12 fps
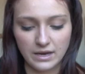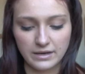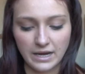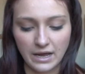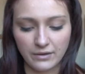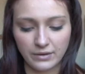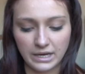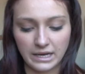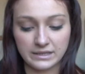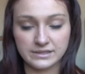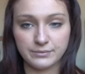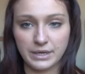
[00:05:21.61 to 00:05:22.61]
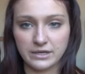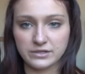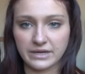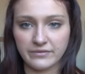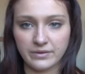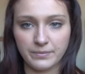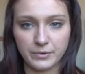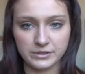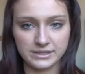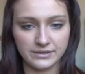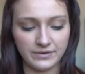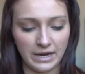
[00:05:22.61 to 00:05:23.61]
Now, as well as having a
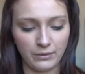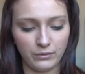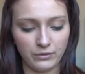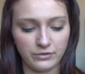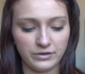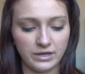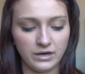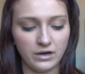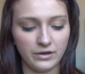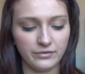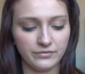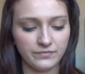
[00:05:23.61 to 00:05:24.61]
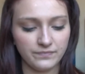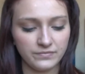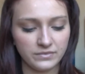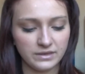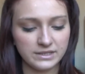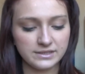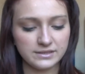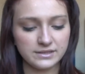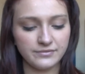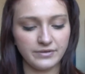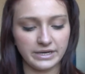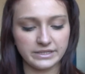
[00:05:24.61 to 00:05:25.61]
positive outlook on her life. This is
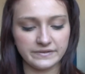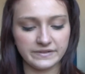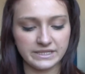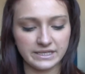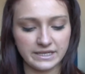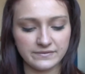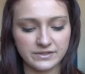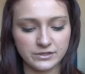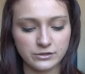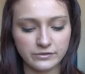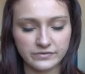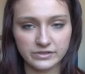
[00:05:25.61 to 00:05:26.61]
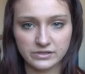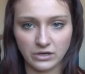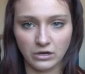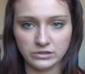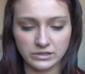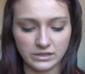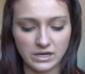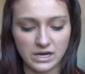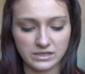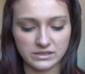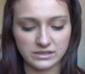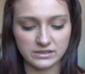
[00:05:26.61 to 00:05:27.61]
effective as it gives a softer side to the
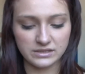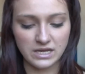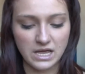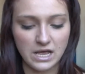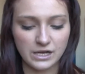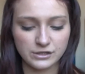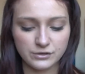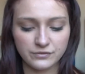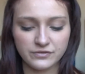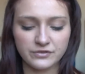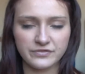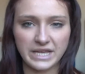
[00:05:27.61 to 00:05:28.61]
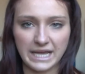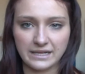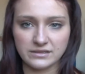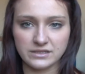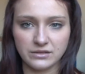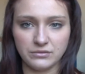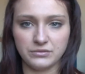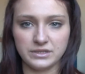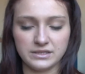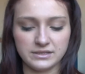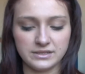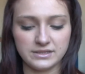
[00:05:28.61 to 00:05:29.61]
artist and sort of gains the
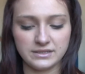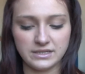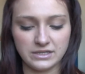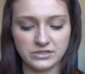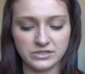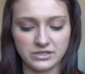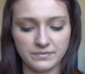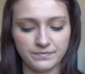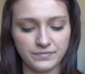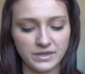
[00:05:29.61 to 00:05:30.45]
audience's attention.